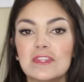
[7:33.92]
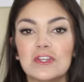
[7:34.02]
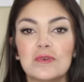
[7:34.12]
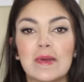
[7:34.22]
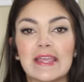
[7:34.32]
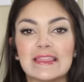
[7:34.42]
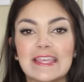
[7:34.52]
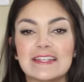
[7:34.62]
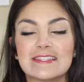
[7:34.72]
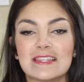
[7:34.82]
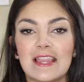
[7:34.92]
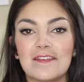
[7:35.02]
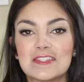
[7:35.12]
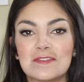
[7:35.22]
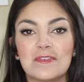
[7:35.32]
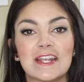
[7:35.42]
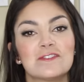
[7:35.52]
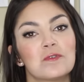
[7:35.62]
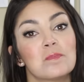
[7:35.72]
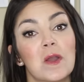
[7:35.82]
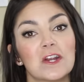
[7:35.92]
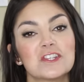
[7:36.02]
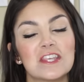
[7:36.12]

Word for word: with you, my latest loves and finds from March.